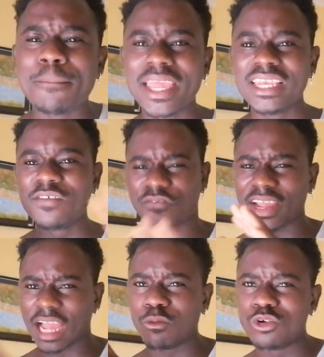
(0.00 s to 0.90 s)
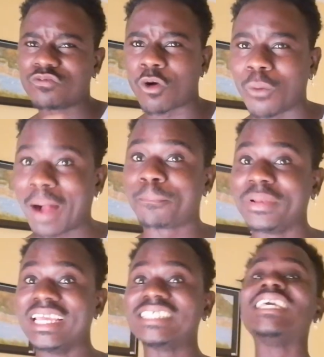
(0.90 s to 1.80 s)
many firewood for one
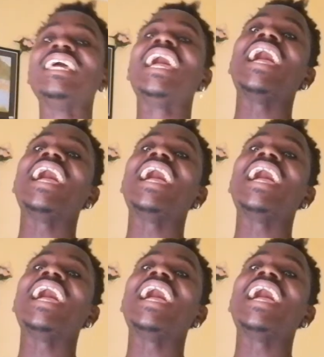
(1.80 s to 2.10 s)
place.